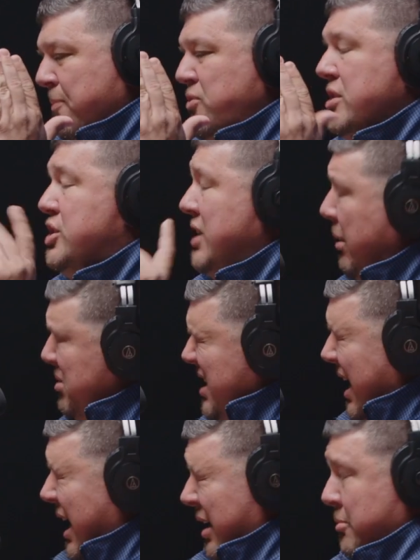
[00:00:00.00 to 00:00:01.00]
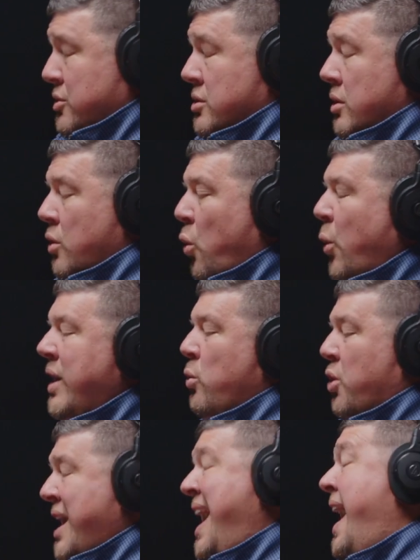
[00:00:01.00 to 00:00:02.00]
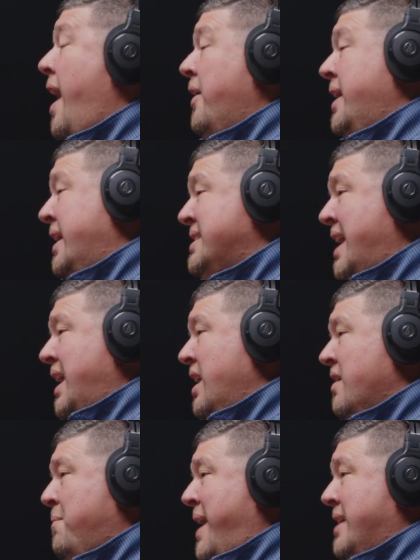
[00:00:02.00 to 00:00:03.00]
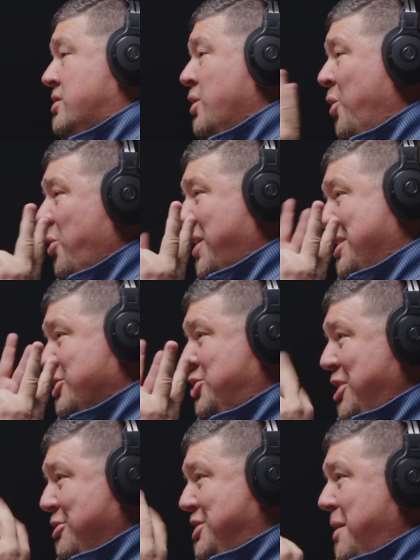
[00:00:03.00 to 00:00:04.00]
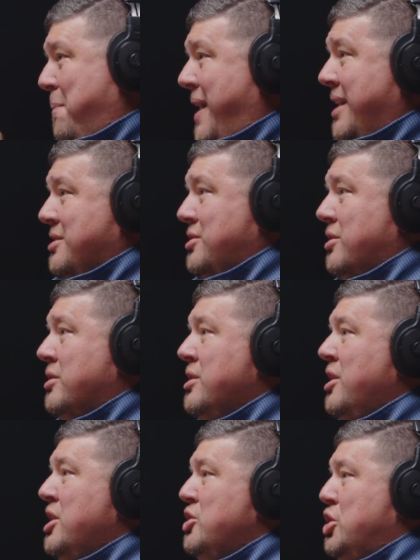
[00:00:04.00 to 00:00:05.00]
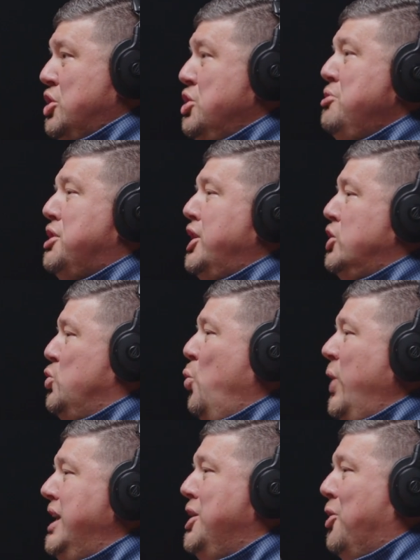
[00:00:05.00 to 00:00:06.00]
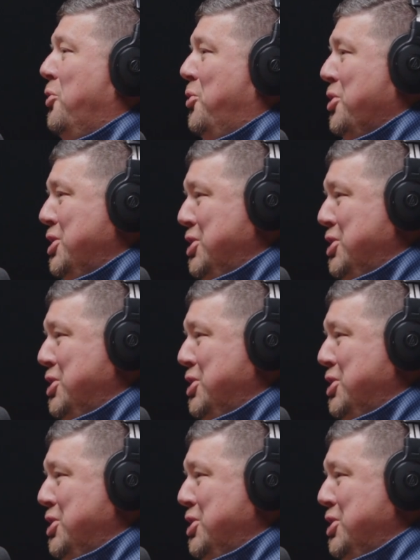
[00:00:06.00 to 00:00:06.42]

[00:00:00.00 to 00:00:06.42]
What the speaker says: sometimes we want to hire an executive pastor or an associate pastor to do things we don't want to do.